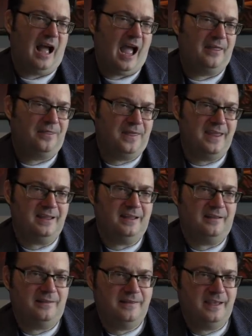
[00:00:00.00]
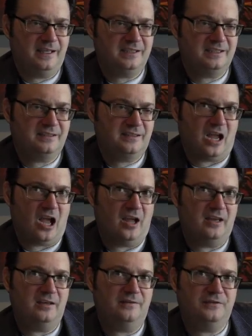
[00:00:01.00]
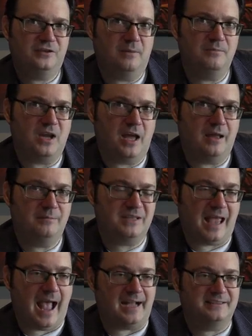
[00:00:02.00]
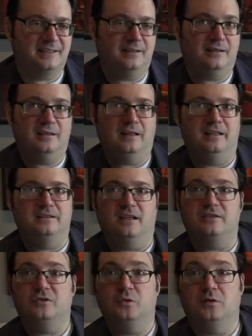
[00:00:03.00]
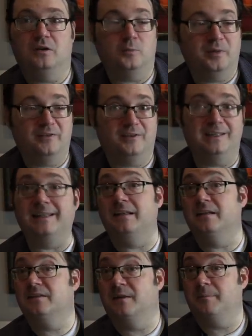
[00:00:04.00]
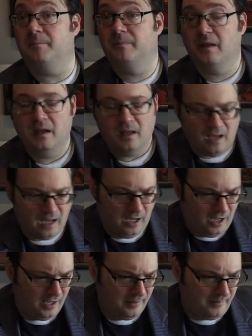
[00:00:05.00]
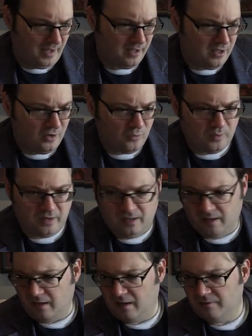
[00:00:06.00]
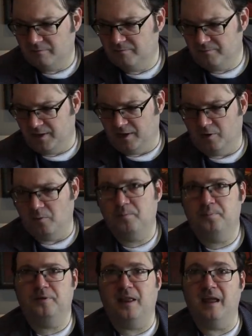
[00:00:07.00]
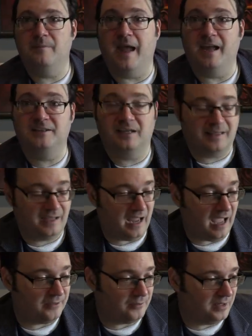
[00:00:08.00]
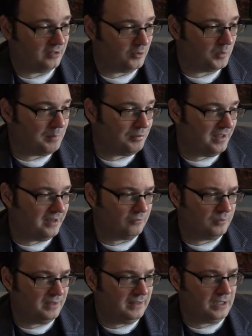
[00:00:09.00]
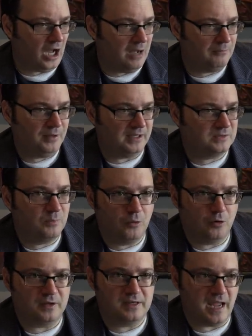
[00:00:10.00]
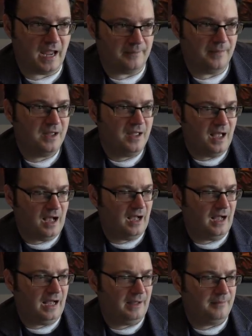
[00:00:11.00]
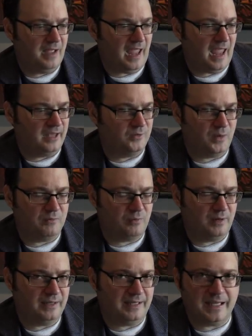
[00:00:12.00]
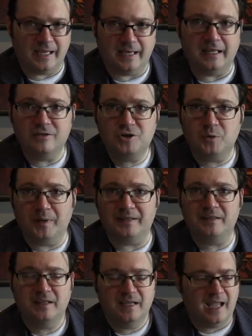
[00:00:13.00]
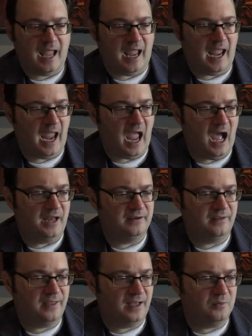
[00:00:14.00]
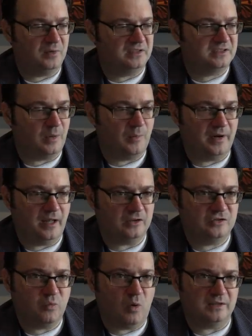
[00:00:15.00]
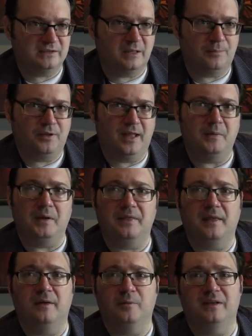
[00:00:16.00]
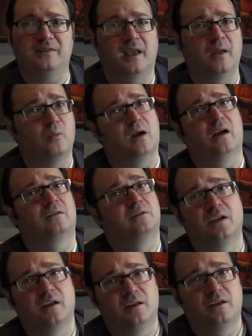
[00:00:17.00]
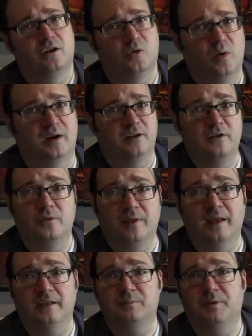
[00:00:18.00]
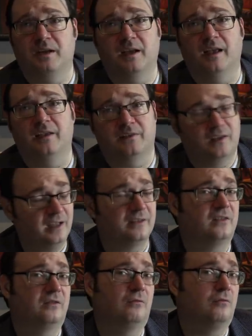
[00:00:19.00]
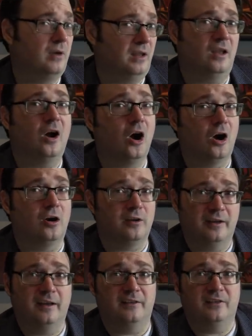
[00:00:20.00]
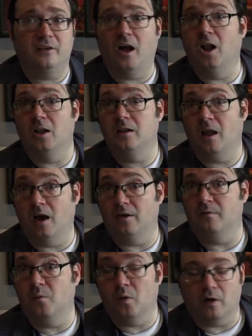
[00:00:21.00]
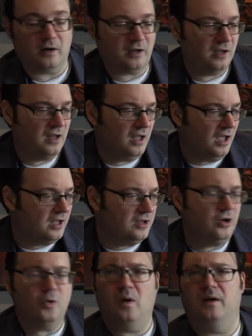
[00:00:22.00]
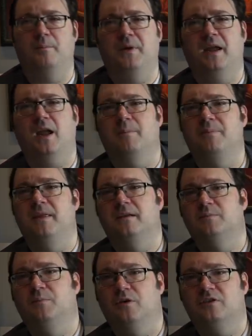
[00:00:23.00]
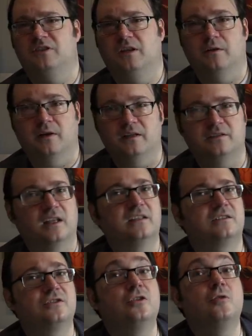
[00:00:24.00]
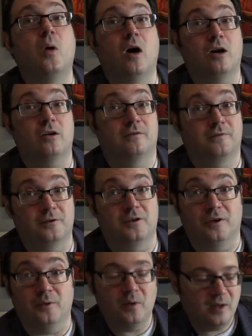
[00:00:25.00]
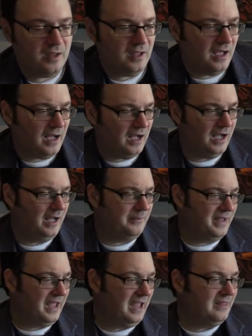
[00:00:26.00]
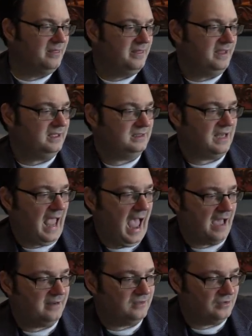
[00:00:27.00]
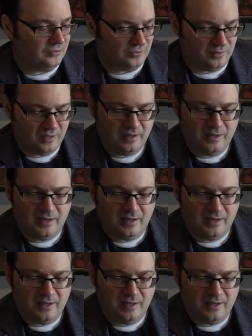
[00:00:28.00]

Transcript: I think this kind of sometimes accidentally leads us to a little bit of elitism. Um, we, you know, play Magic the Gathering or we play a really complex board game um, and we really get into it. And then when someone else wants to play with it, we say, well, you don't to do this because it's really hard and it's a lot of work. You don't want to pick up this book series, it's too hard for you. Um, and this attitude